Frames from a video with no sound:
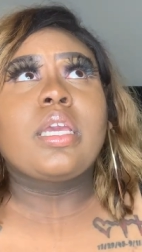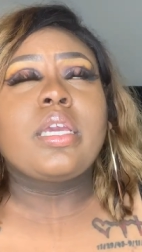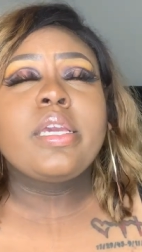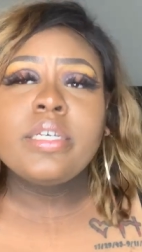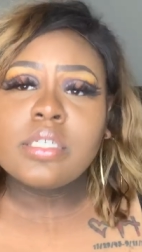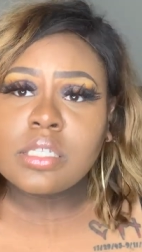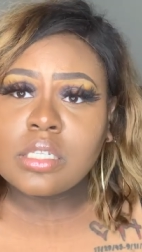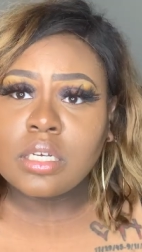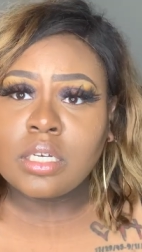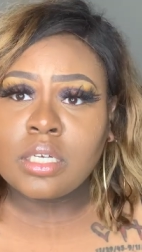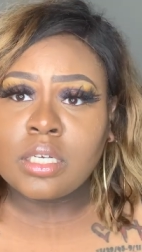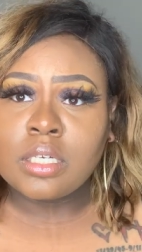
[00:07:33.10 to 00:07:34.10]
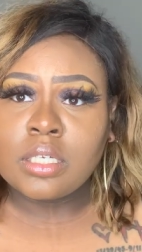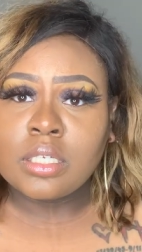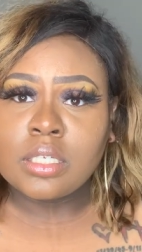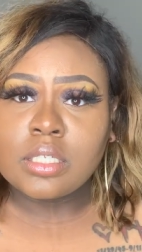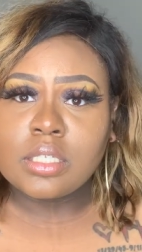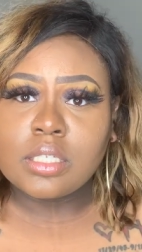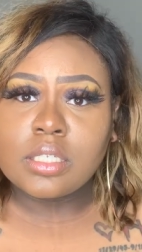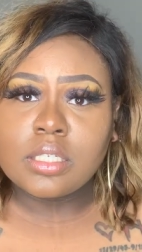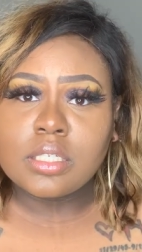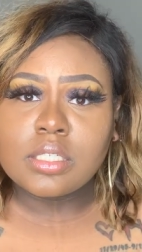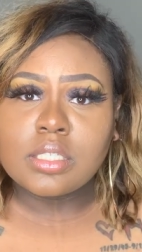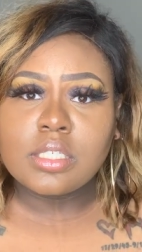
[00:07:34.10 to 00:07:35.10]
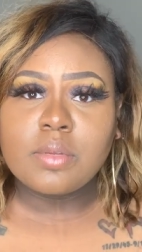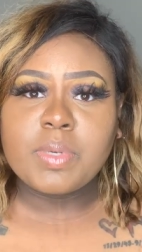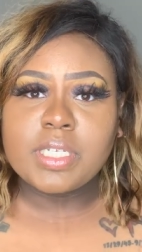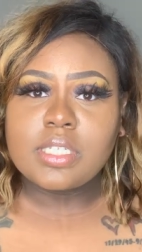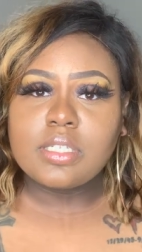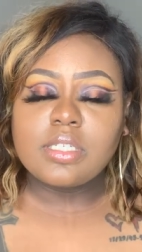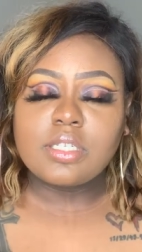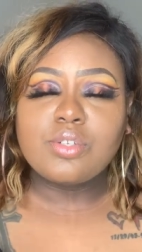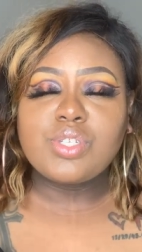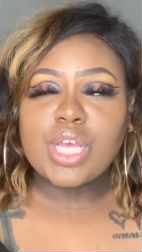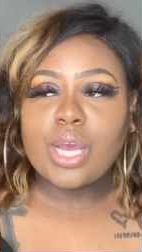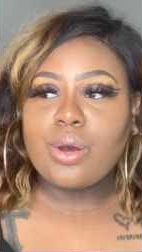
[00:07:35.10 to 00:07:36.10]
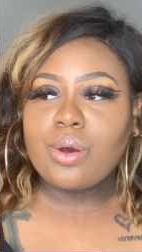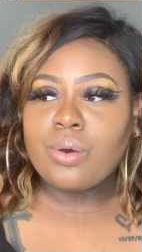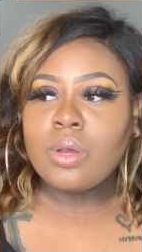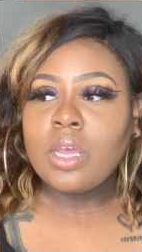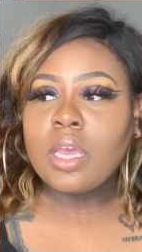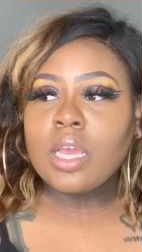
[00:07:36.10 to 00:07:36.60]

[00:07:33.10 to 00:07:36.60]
Issa to be to tell